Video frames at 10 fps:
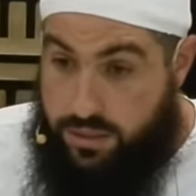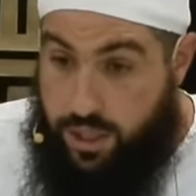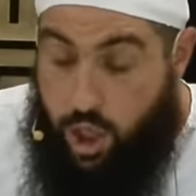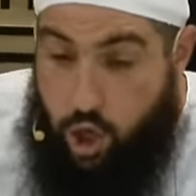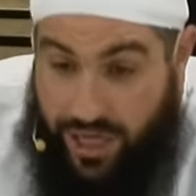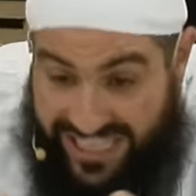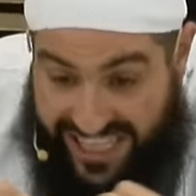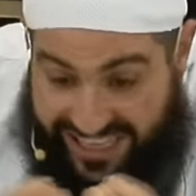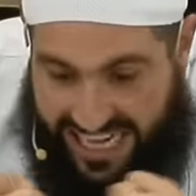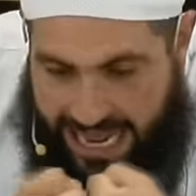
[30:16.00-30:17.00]
Look at
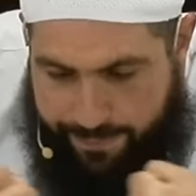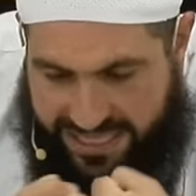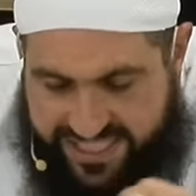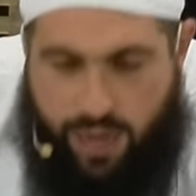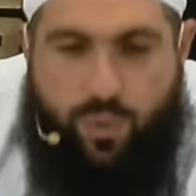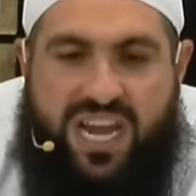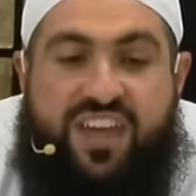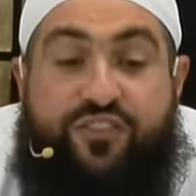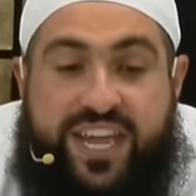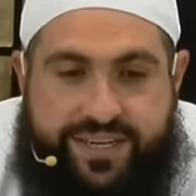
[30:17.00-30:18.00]
the dilemmas that we
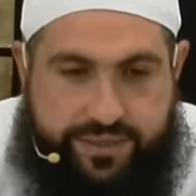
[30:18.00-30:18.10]
live in.